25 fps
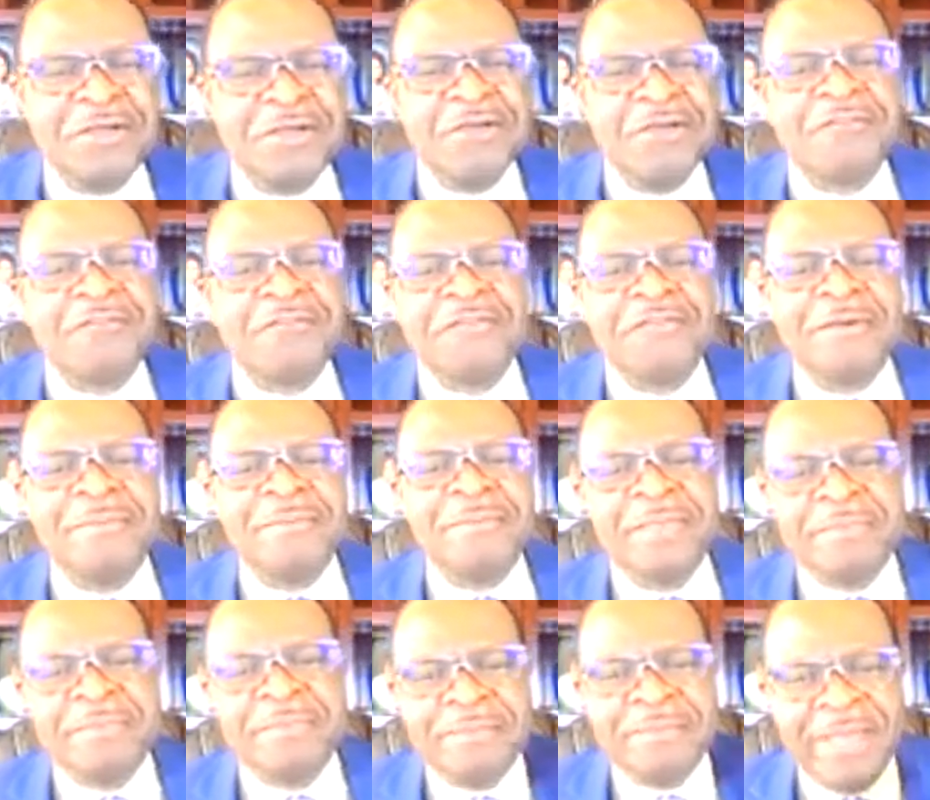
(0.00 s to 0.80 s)
from
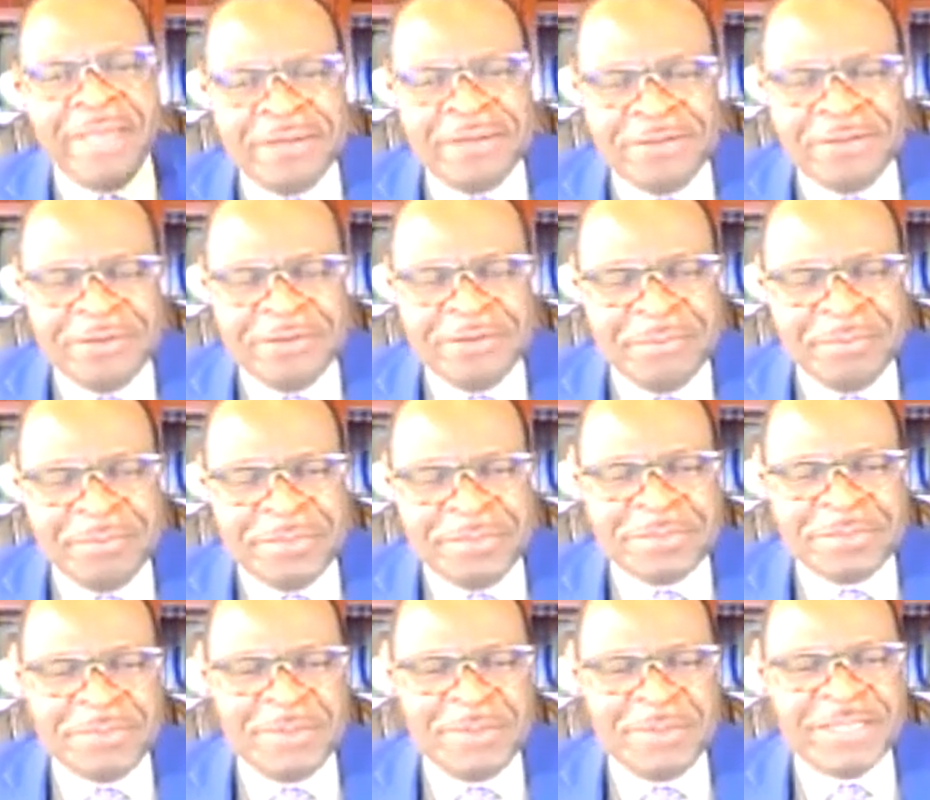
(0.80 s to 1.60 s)
the medical
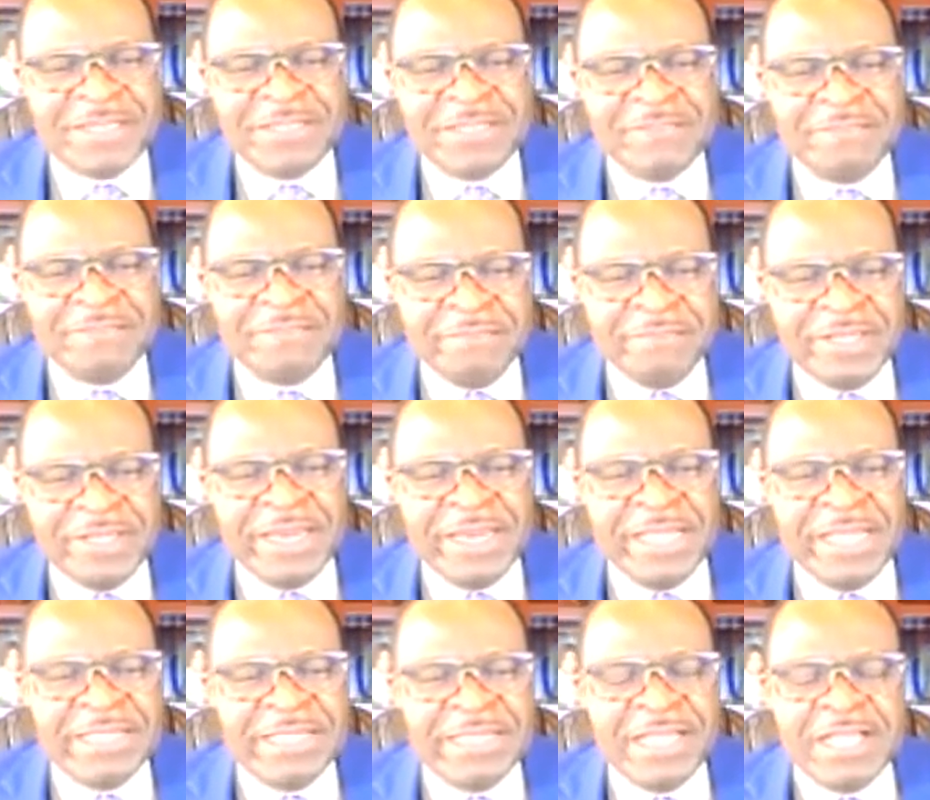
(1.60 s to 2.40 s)
perspective,
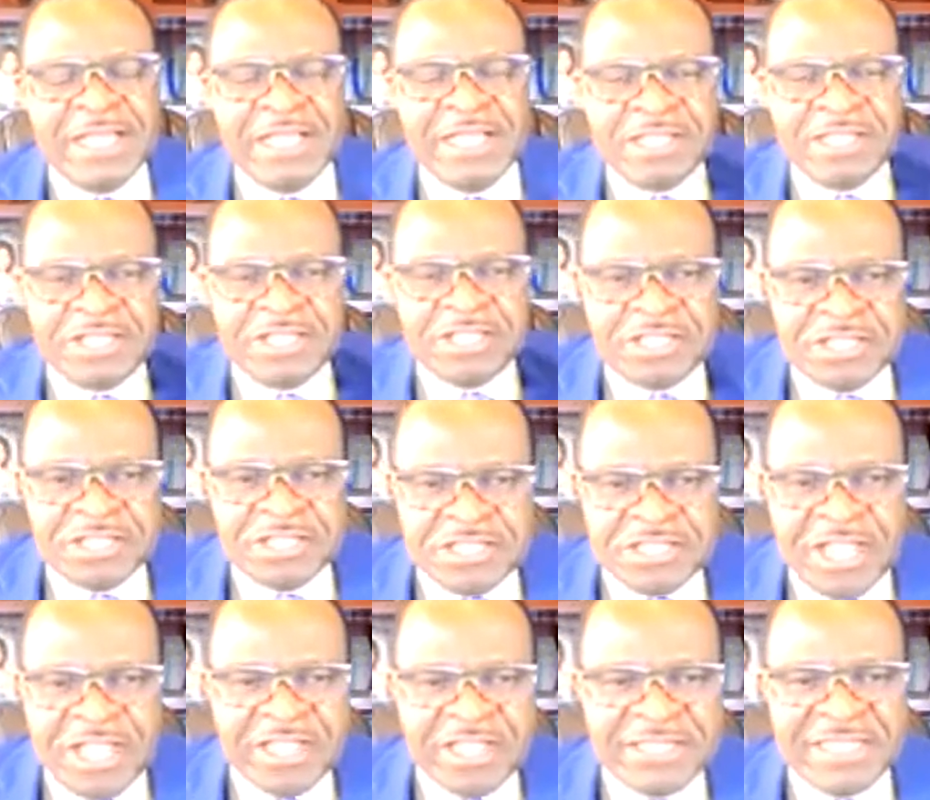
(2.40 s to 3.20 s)
meaning
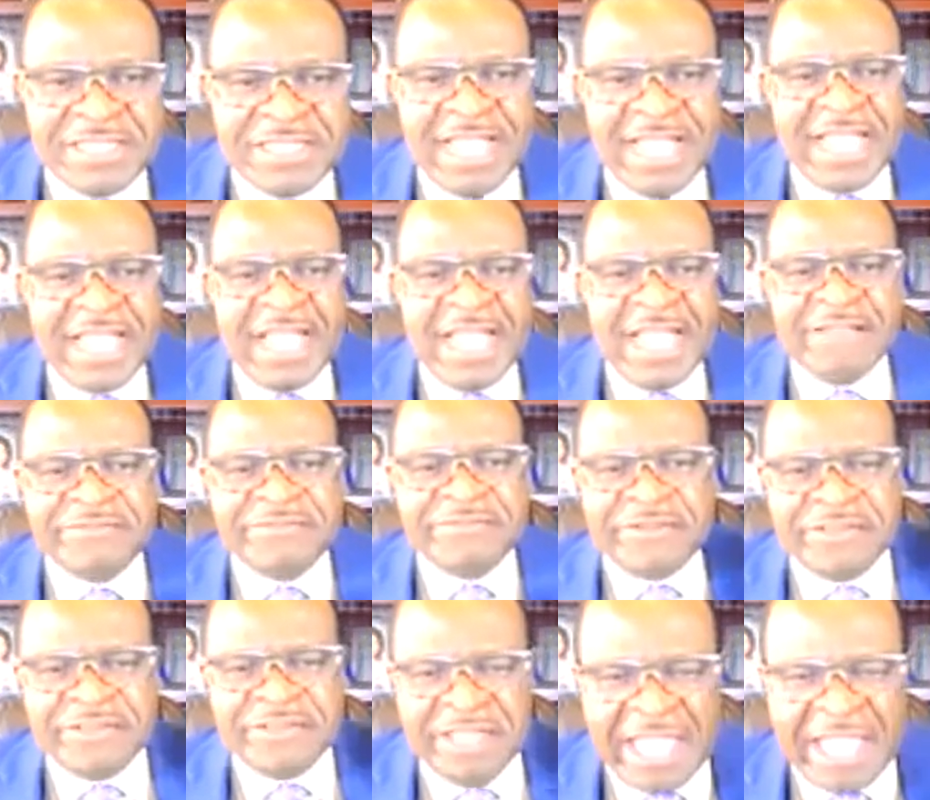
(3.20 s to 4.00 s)
see a
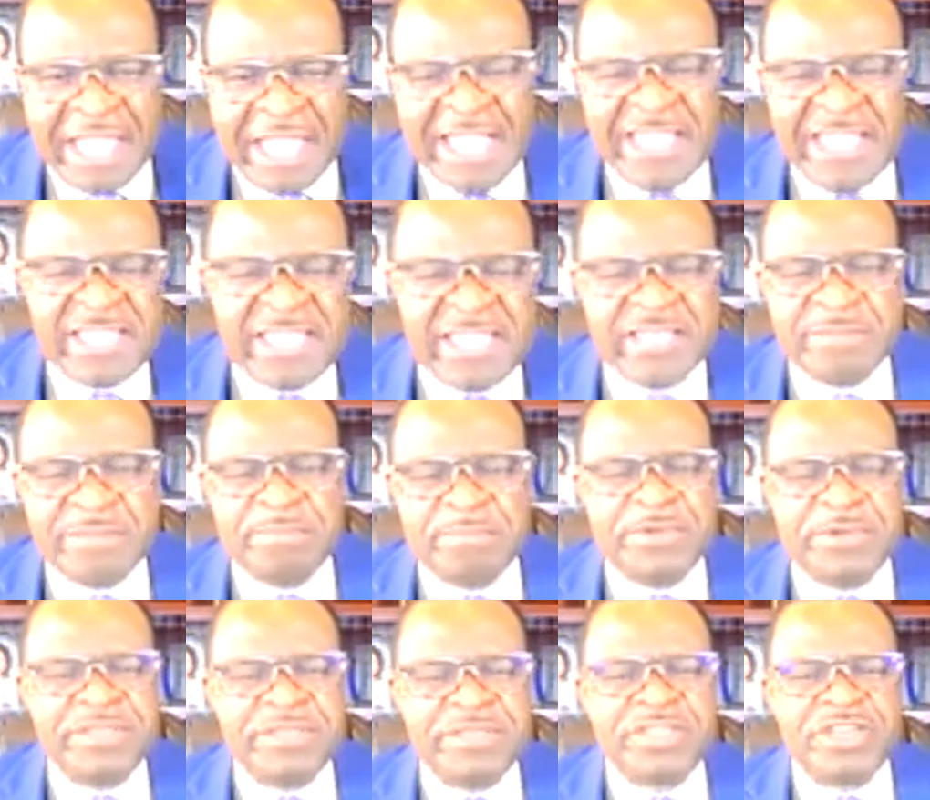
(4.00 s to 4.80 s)
psychiatrist, get
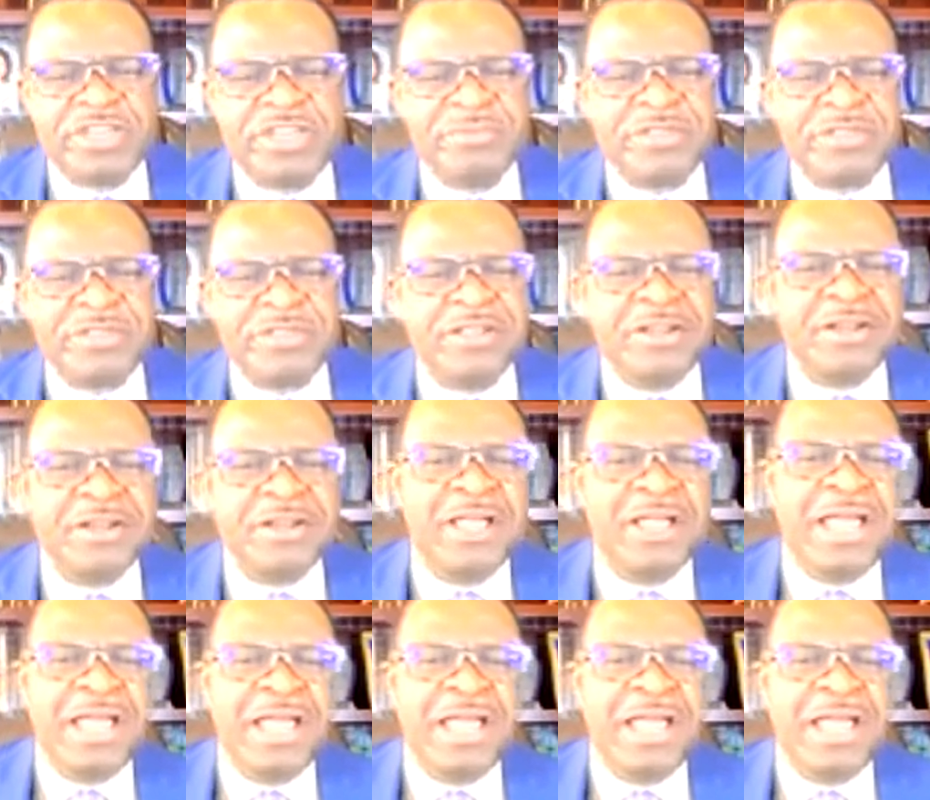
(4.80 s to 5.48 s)
prescription,